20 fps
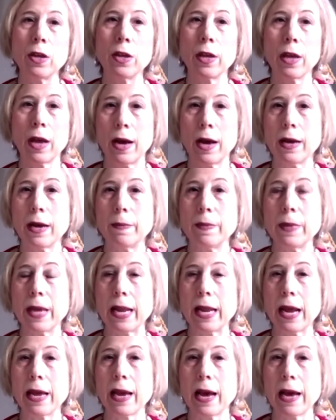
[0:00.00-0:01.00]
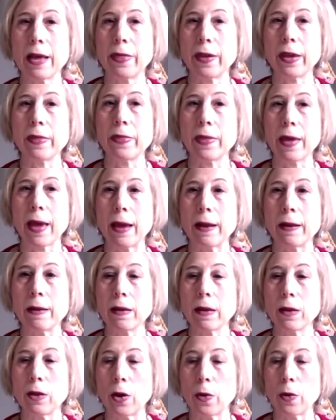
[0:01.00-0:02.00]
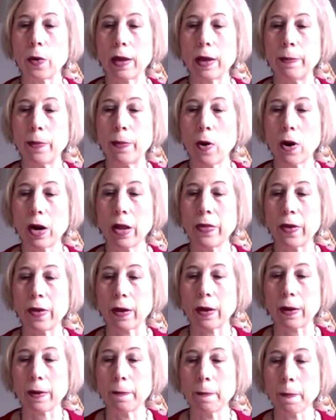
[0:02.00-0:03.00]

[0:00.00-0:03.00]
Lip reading: And I think that, if part of what